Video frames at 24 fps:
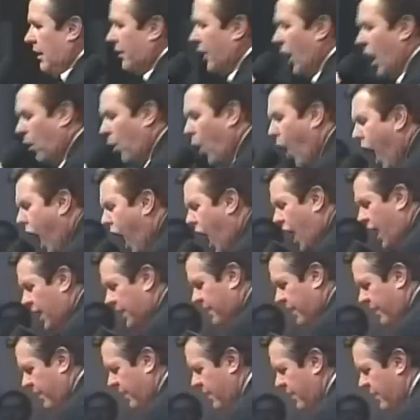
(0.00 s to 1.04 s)
The
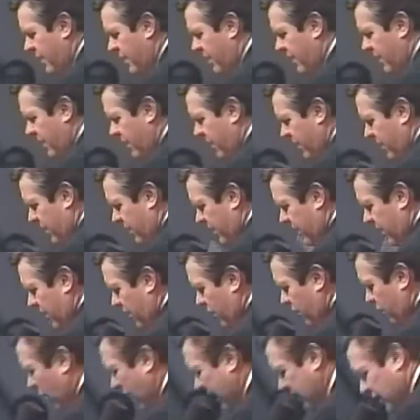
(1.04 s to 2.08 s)
wood
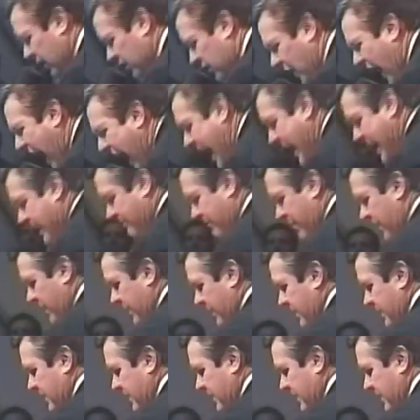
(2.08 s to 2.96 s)
was the same.